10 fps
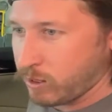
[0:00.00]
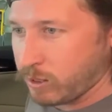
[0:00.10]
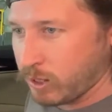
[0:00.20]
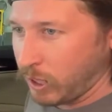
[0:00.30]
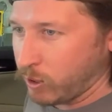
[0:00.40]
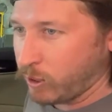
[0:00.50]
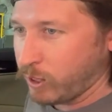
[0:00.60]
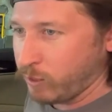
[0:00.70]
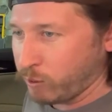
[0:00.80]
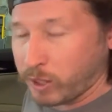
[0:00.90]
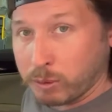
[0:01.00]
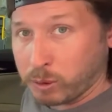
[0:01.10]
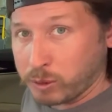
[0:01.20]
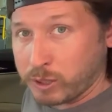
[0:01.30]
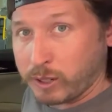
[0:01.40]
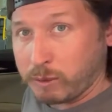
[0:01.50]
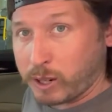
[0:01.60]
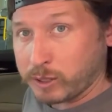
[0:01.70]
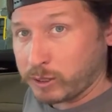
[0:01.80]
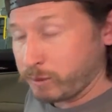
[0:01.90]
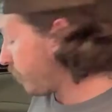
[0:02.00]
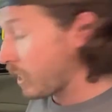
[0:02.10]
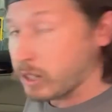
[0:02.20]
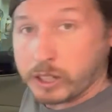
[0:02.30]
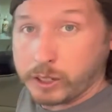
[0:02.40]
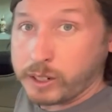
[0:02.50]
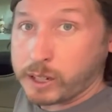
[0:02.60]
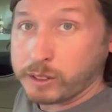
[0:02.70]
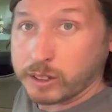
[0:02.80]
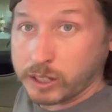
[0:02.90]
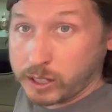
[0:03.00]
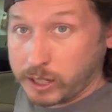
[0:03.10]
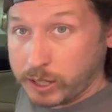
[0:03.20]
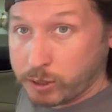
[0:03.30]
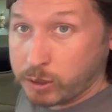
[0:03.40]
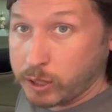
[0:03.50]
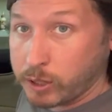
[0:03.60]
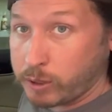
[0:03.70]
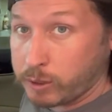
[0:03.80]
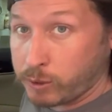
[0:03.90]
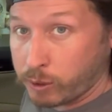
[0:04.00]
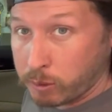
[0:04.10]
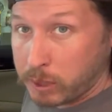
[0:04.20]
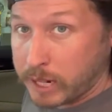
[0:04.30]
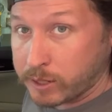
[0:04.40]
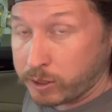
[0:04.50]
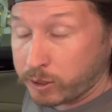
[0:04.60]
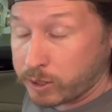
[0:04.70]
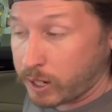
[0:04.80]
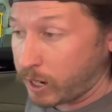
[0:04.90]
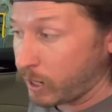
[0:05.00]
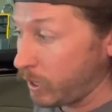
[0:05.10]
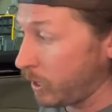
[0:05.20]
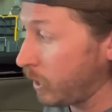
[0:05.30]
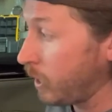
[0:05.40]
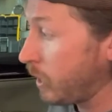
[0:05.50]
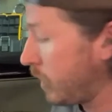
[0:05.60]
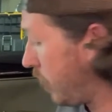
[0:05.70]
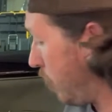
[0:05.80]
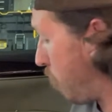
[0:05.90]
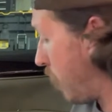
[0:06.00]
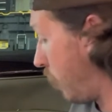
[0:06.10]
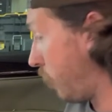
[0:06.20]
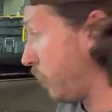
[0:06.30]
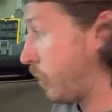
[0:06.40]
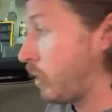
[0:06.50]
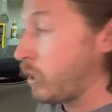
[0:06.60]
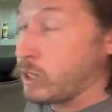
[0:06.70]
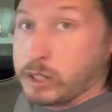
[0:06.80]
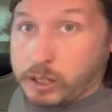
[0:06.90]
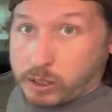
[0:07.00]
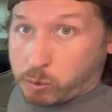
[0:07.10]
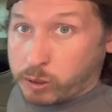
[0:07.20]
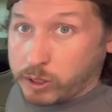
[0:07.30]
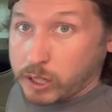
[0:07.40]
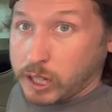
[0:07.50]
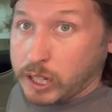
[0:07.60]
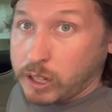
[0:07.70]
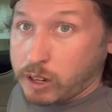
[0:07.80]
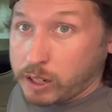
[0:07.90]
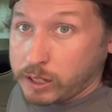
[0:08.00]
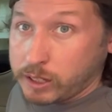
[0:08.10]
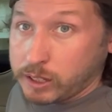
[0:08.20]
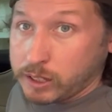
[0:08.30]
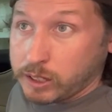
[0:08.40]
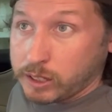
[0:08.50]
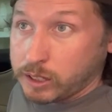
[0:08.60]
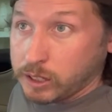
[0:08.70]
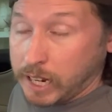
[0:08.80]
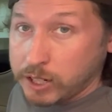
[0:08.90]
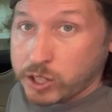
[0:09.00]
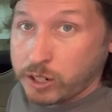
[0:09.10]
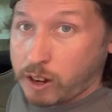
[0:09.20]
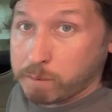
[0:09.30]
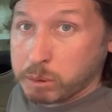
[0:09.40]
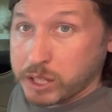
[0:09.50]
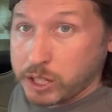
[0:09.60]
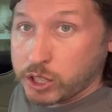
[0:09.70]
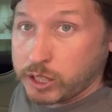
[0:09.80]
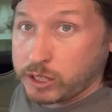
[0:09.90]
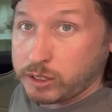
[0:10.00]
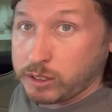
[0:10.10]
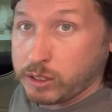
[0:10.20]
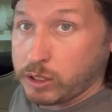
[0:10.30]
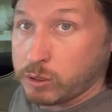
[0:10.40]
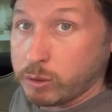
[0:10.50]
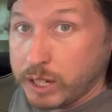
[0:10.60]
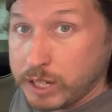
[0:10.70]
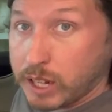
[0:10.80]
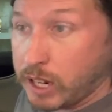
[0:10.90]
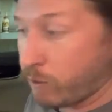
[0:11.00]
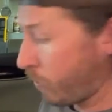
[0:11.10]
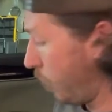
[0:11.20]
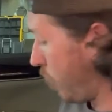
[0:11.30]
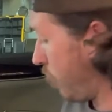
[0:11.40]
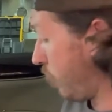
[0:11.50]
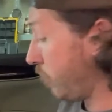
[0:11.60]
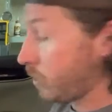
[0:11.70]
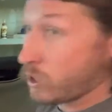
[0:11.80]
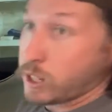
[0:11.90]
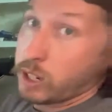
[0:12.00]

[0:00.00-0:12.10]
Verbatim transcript: they call the inflatable restraint module. Cleared out the history codes for the passenger side seatbelt. We're in the key on, engine off position, rescan for codes,